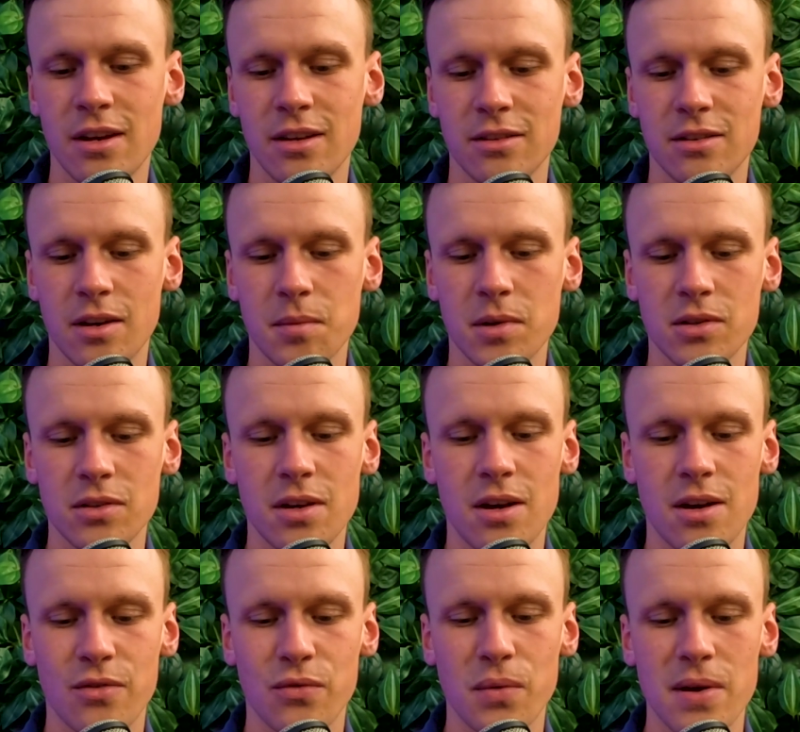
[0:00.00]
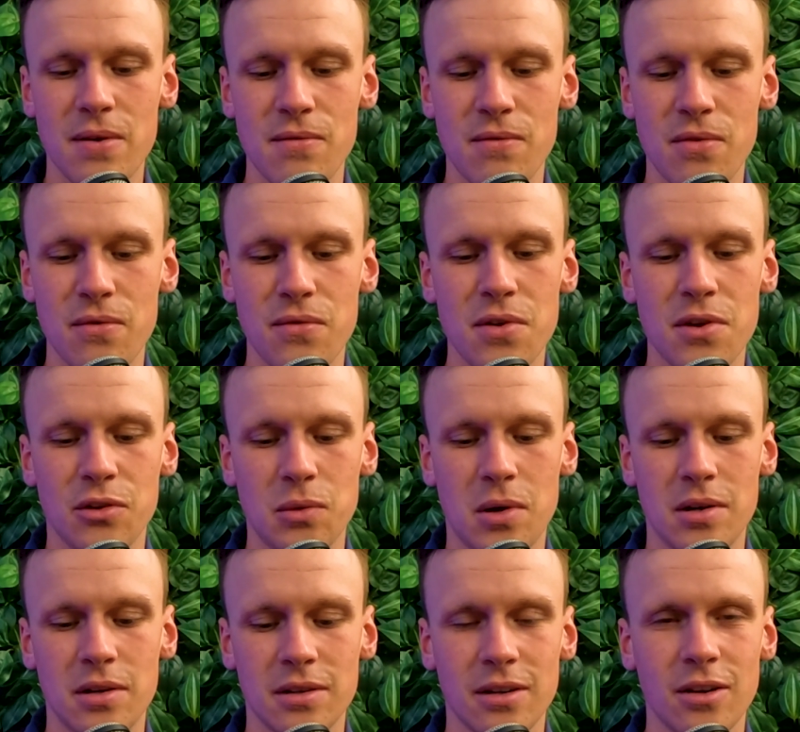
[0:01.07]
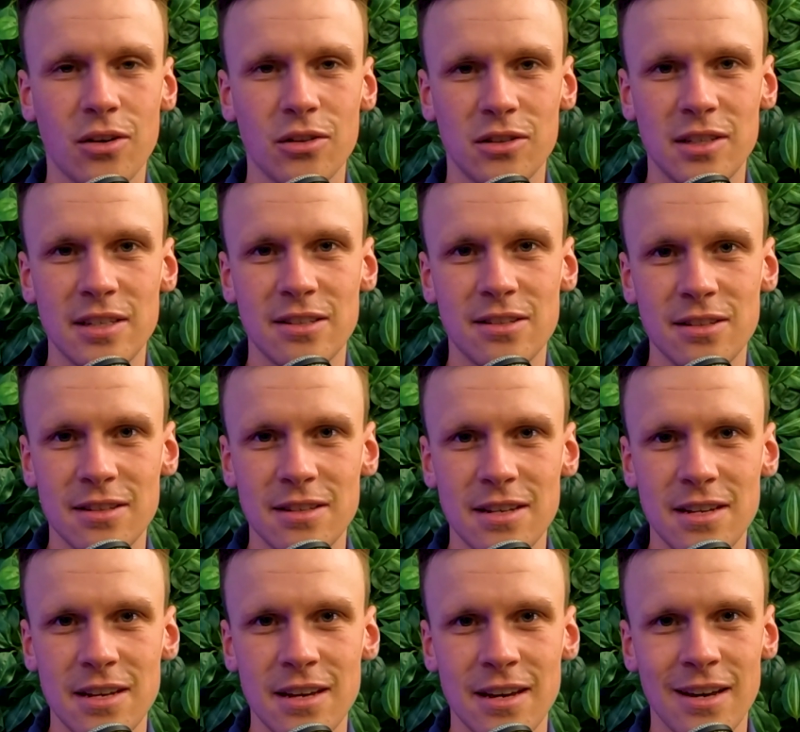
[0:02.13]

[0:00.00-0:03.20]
So I'm going to start off with the first one, consistency.